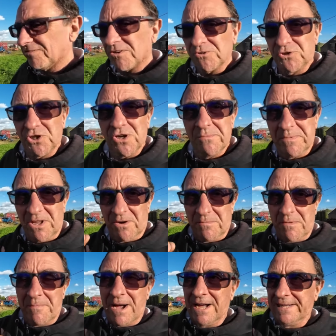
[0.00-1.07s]
I've got Germany on
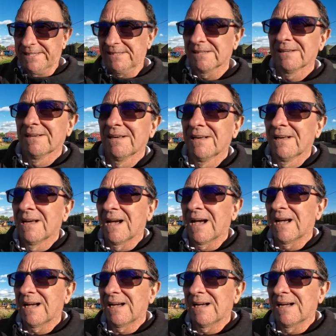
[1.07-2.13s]
my mind,
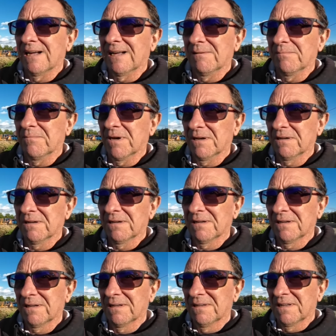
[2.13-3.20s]
I
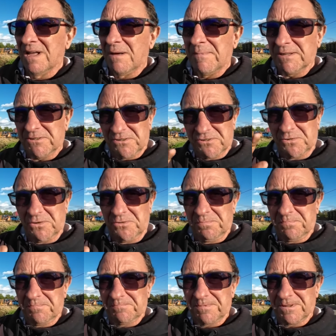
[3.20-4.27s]
mentioned to
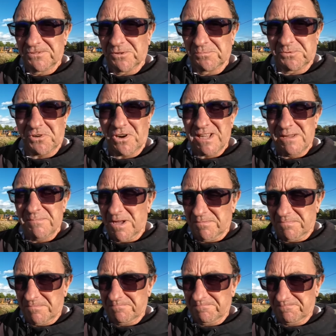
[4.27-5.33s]
a subscriber,
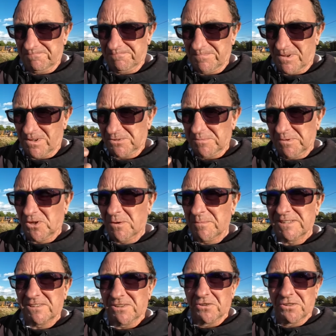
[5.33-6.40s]
or somebody
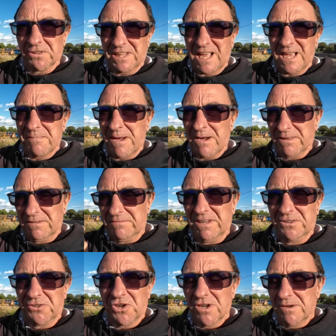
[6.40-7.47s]
commented the other day about living
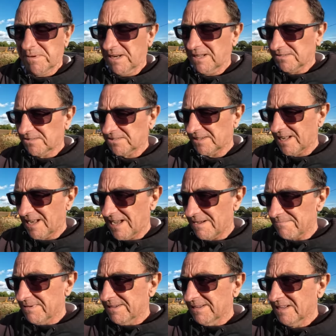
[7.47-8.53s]
in Germany, and said
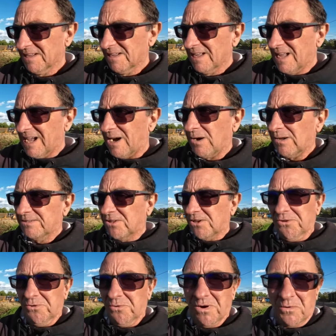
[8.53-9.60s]
I
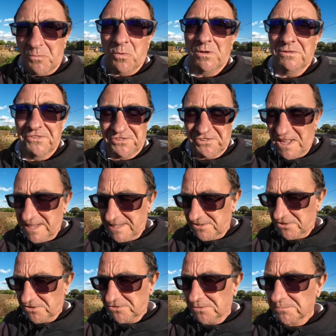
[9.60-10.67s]
do
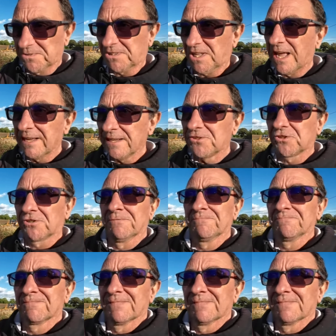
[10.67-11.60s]
at some stage